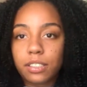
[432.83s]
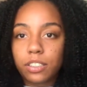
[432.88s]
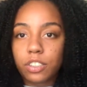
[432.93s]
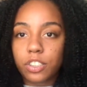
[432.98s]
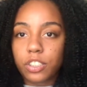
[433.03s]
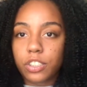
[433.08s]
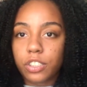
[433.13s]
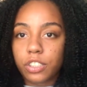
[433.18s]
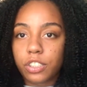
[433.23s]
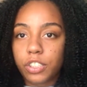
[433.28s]
it's
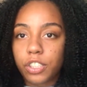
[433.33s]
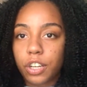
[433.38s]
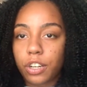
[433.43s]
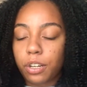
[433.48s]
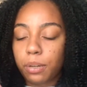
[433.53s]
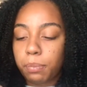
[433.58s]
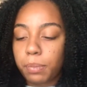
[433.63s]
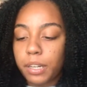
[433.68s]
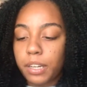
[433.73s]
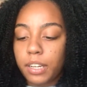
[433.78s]
just a
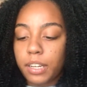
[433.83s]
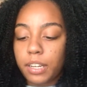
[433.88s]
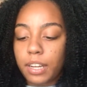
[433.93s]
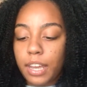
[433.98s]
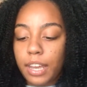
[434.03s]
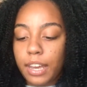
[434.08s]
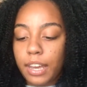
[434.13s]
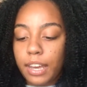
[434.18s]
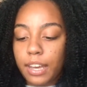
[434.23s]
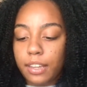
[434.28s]
shutter button,
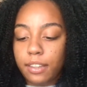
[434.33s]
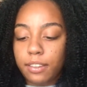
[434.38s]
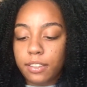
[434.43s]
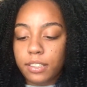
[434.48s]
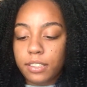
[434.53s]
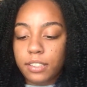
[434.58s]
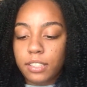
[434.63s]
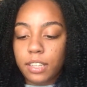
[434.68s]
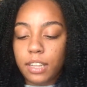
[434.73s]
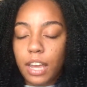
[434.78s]
and
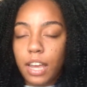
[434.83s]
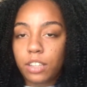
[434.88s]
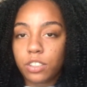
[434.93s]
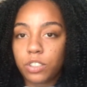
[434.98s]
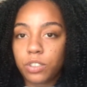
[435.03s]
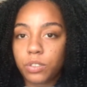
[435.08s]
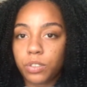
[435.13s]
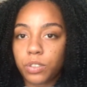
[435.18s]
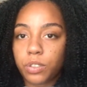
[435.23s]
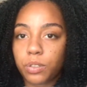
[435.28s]
this allows
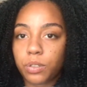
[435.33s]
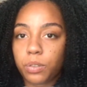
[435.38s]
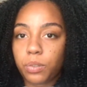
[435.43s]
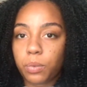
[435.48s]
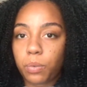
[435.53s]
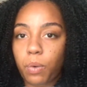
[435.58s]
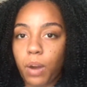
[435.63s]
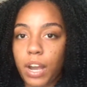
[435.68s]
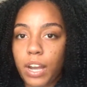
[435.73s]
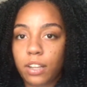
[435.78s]
you
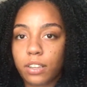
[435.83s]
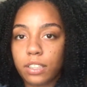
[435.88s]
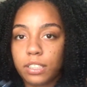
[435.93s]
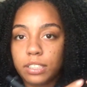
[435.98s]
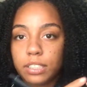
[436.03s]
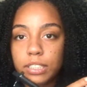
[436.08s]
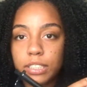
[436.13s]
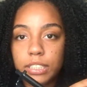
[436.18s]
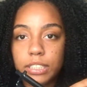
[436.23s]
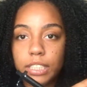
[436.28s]
to
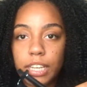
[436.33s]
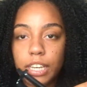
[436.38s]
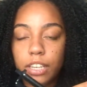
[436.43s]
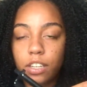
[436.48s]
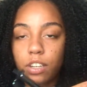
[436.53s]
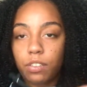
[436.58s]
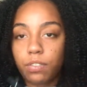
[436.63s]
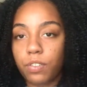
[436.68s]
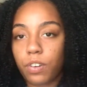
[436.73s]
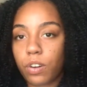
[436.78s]
wirelessly take
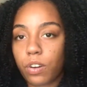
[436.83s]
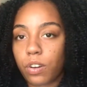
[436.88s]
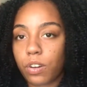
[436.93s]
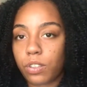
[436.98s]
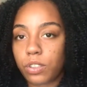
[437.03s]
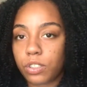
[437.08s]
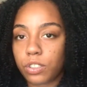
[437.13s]
your photos.